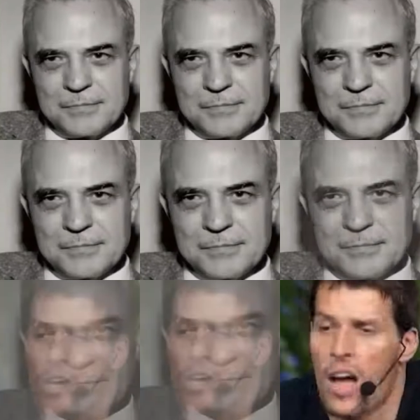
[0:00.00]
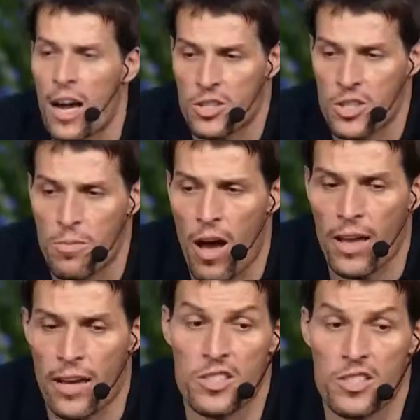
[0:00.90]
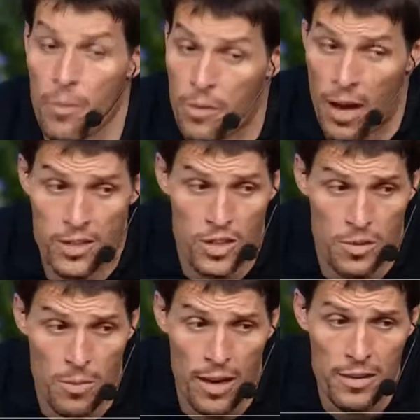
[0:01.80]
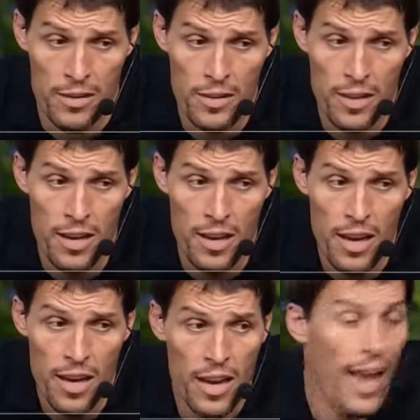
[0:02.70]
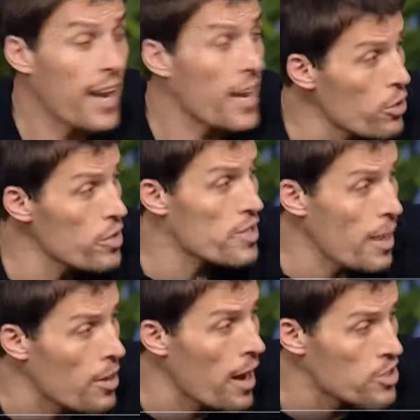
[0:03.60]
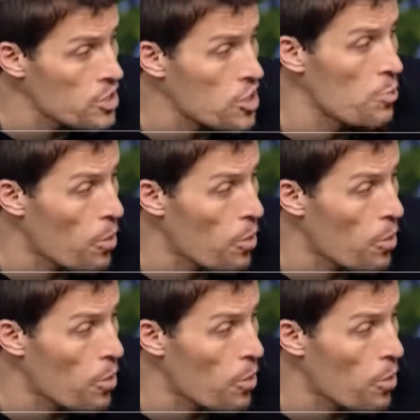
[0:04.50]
that you have both a conscious mind and a subconscious mind. And he knew the subconscious is more